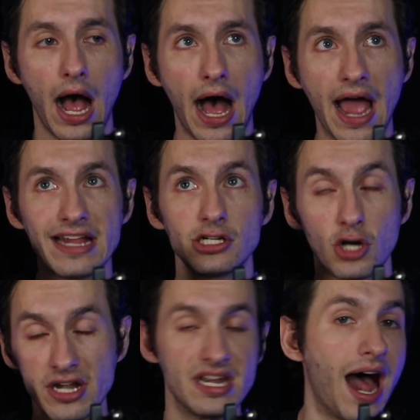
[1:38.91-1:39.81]
I
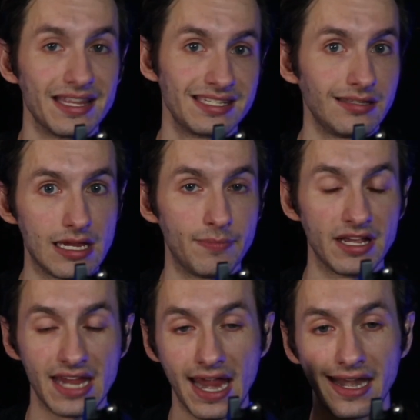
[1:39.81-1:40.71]
could not sleep.
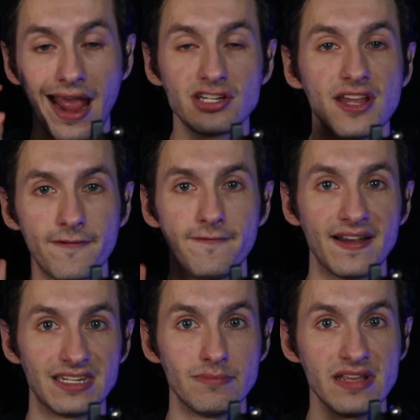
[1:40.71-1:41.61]
Like, it actually
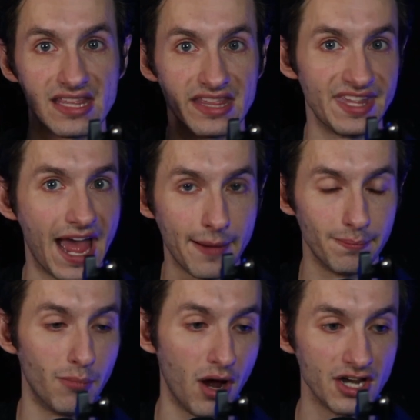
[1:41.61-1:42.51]
affected me that
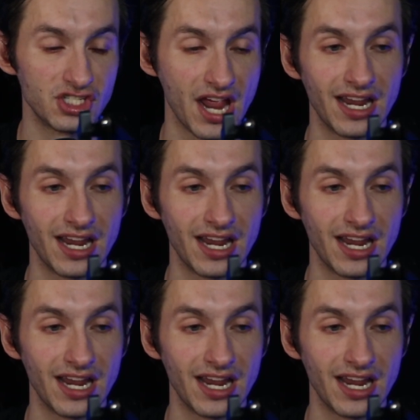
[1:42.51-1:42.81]
much.